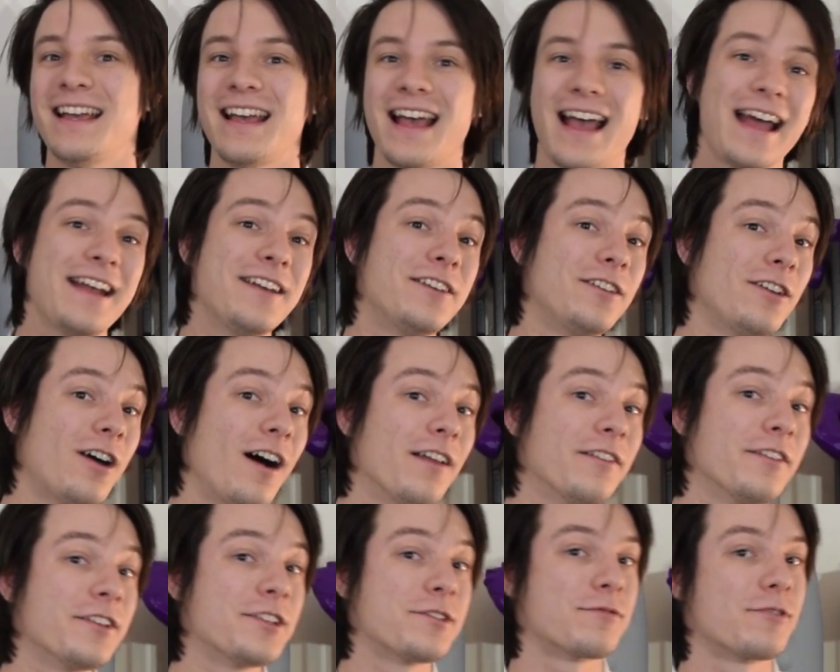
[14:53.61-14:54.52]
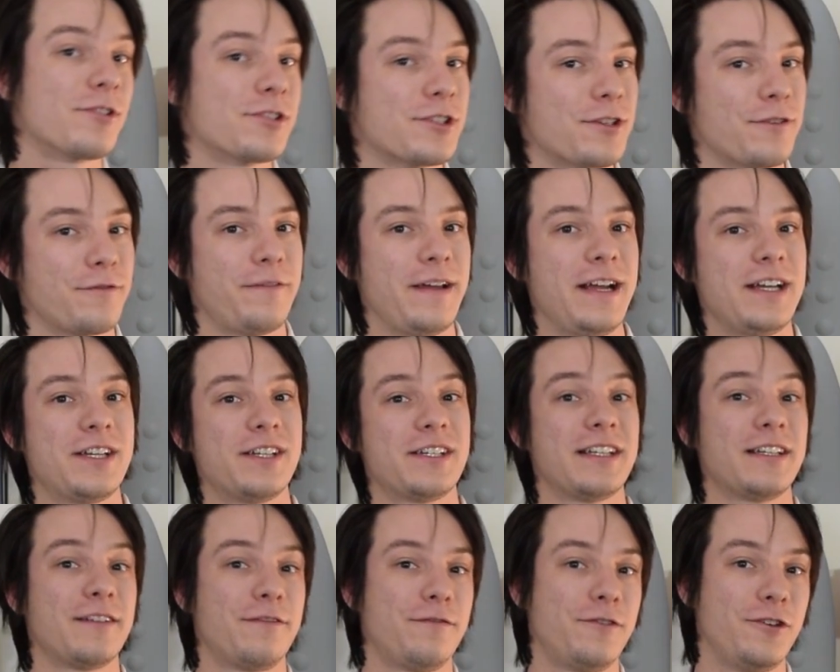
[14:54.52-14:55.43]
and nylons were also featured
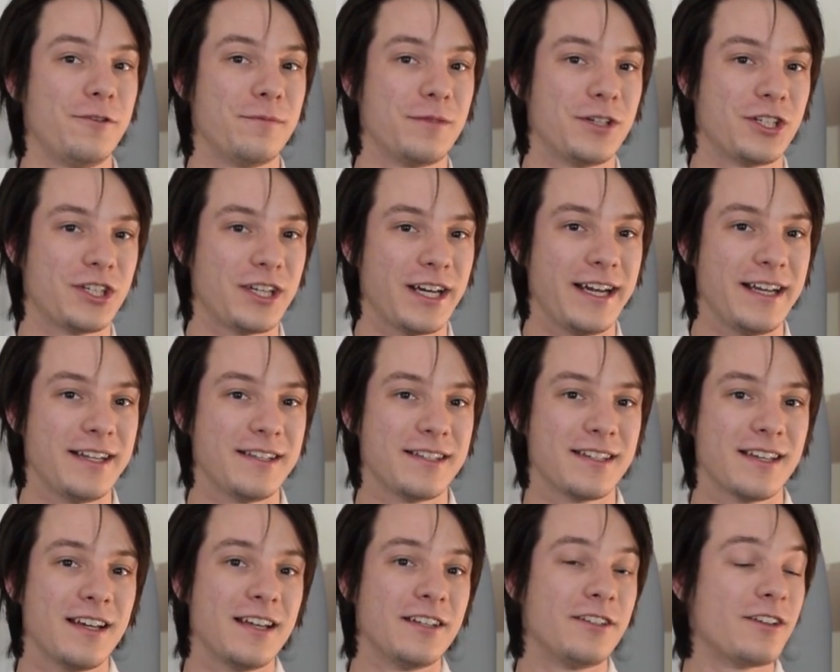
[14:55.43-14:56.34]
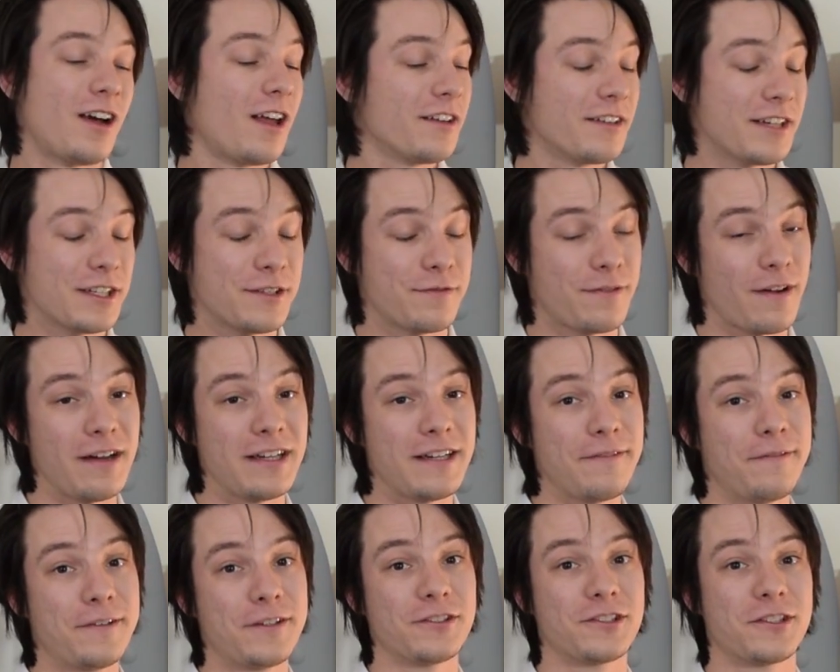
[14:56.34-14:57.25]
in a few machines. Nylon is very
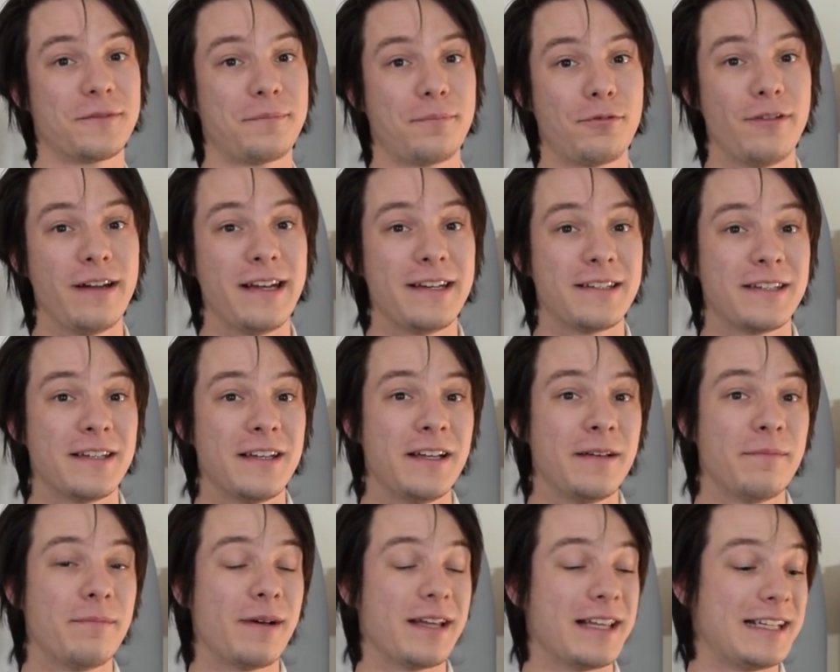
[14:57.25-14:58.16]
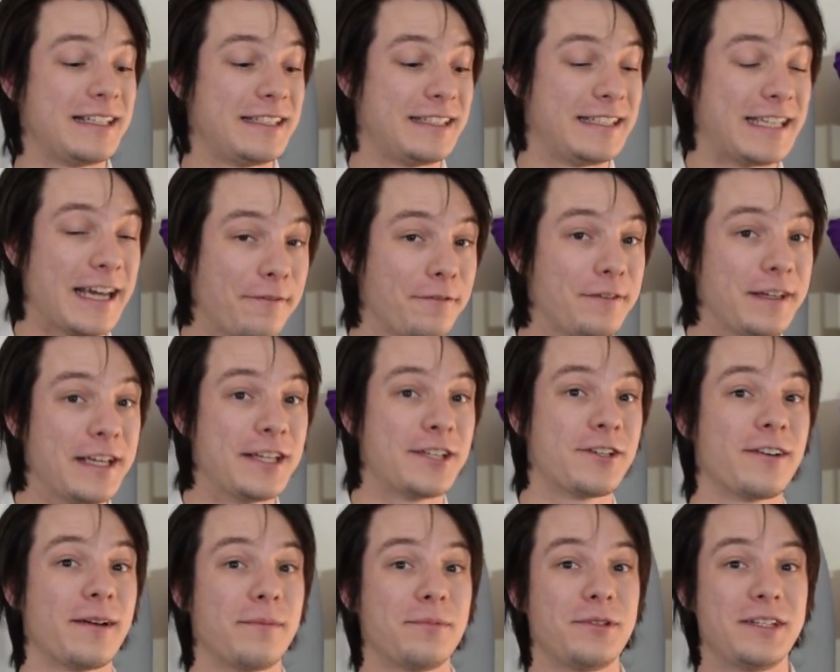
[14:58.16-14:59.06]
difficult to print, but it definitely
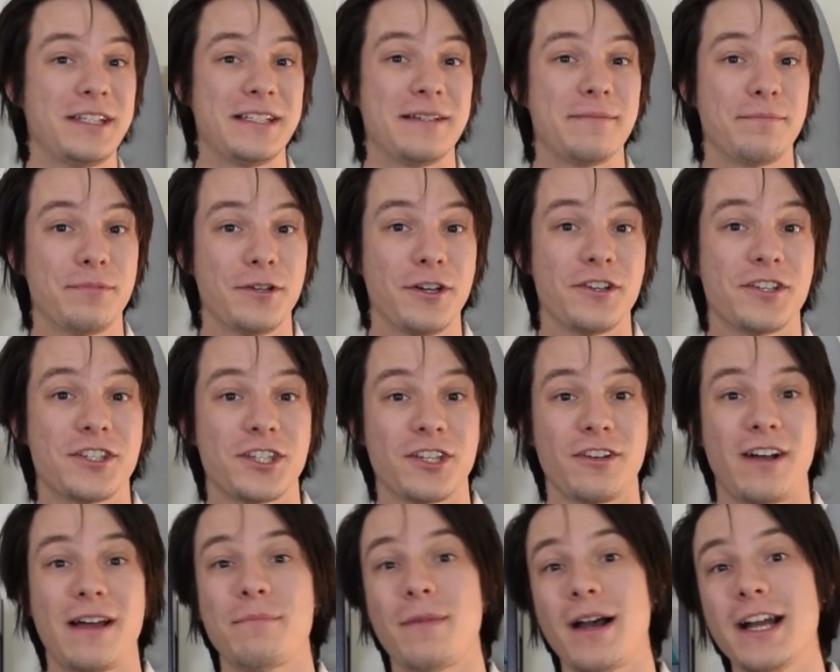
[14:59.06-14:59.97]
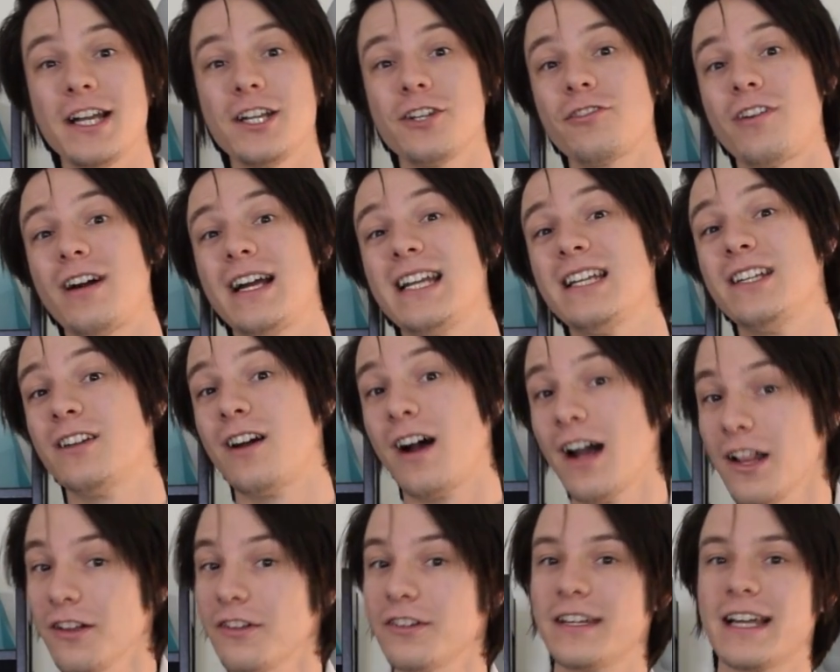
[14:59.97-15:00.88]
stood up to the abuse, so I might try
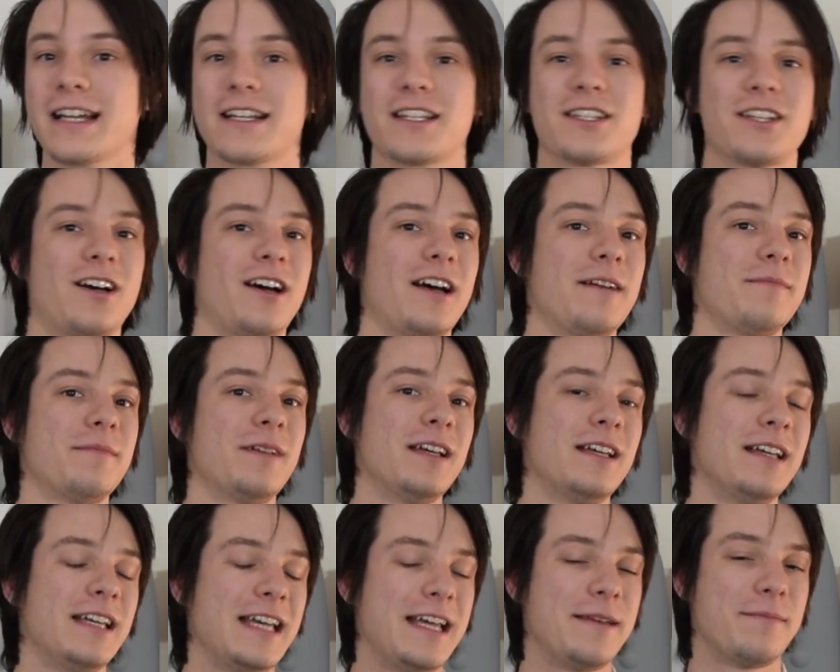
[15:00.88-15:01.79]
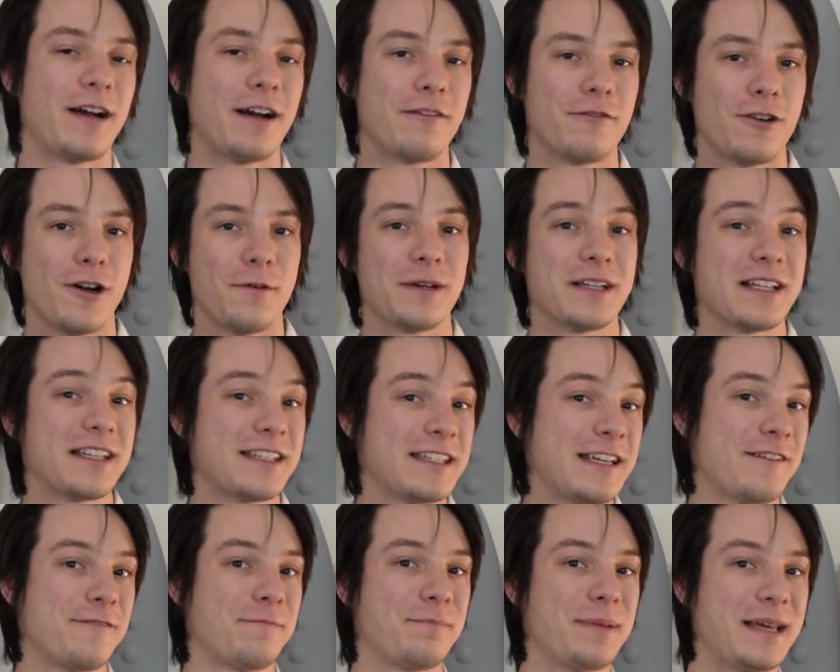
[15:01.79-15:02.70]
nylon next time in my robot
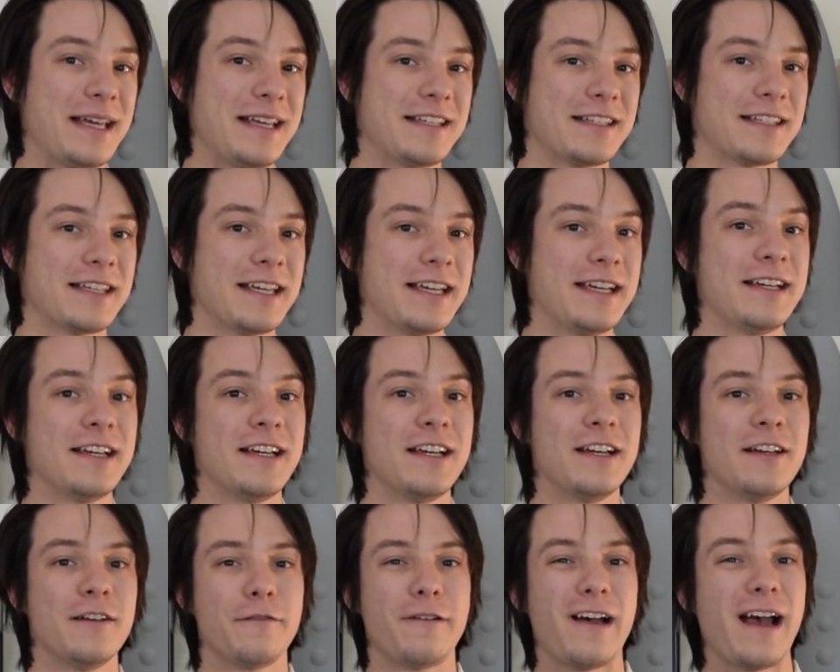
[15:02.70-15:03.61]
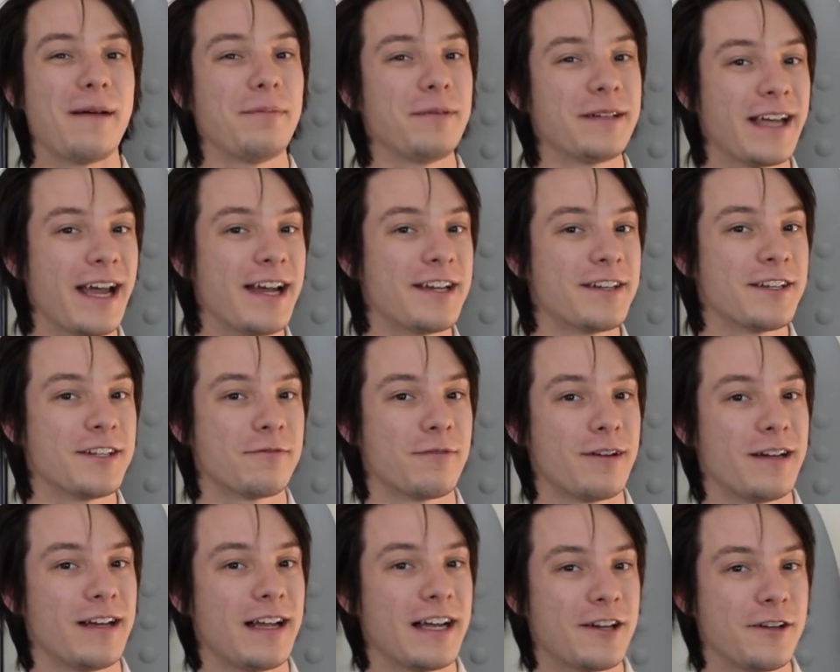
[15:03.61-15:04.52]
instead of PC, for applications
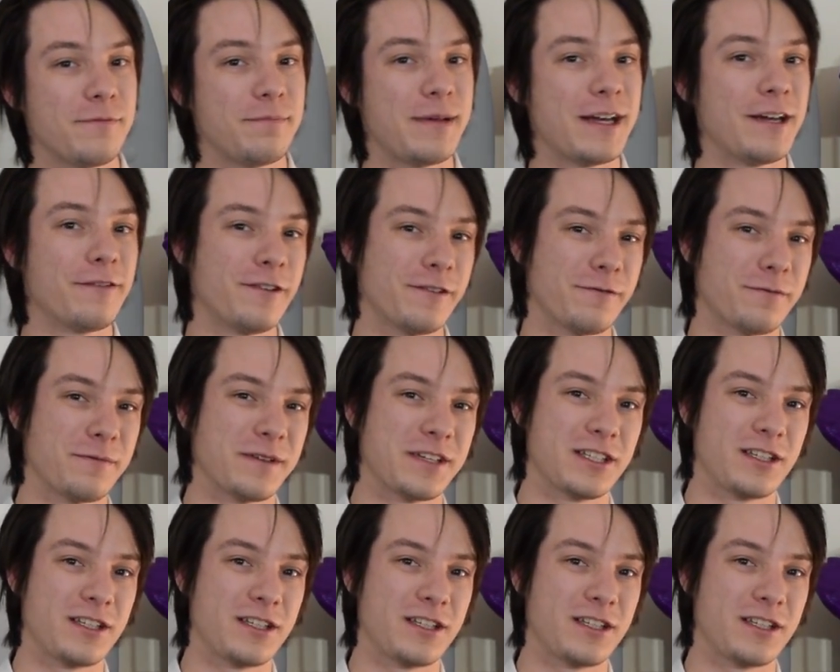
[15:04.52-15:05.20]
where I could benefit from a